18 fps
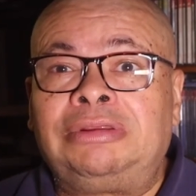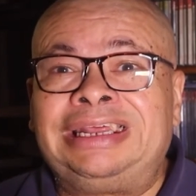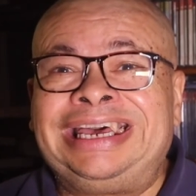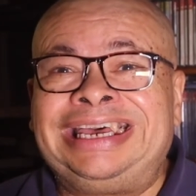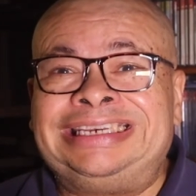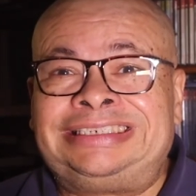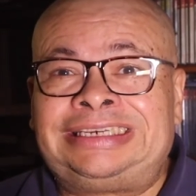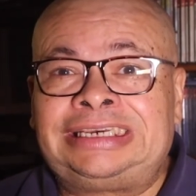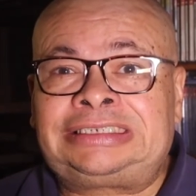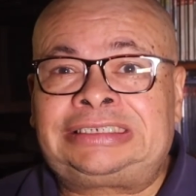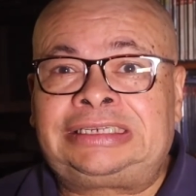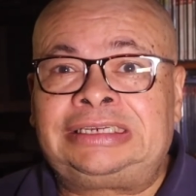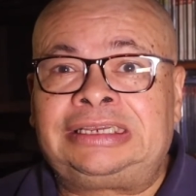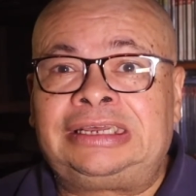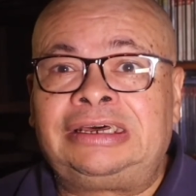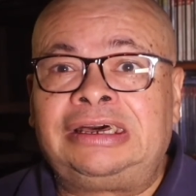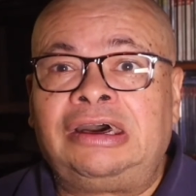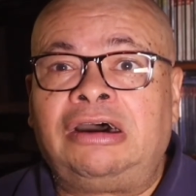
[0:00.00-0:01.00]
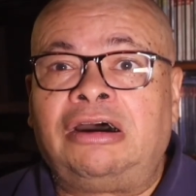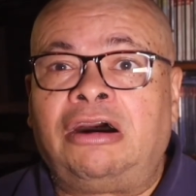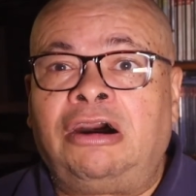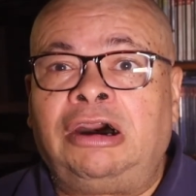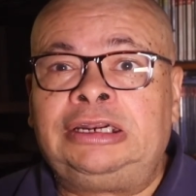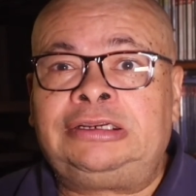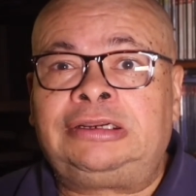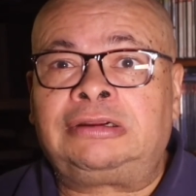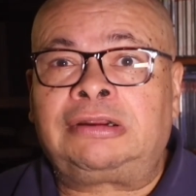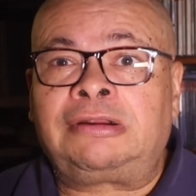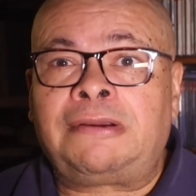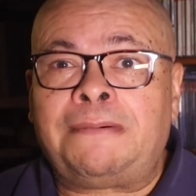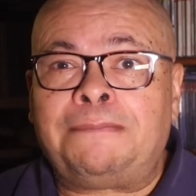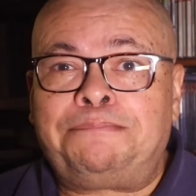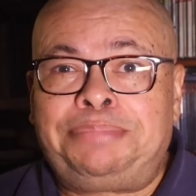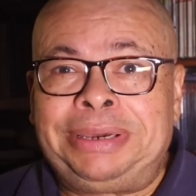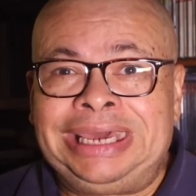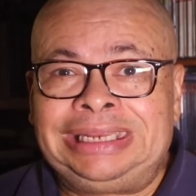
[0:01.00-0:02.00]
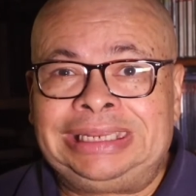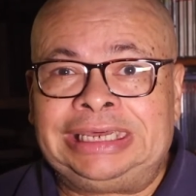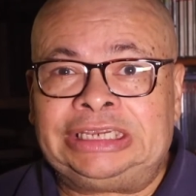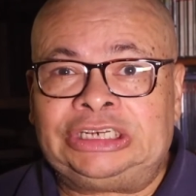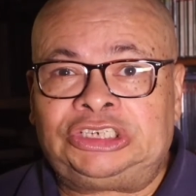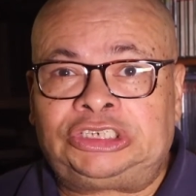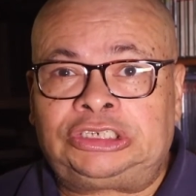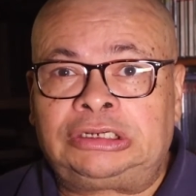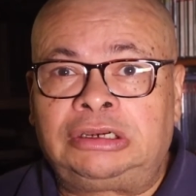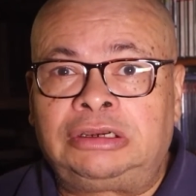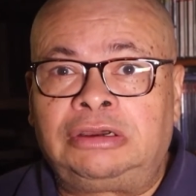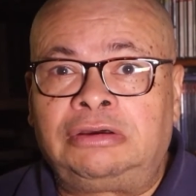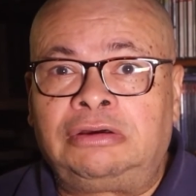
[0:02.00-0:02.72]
existed under peonage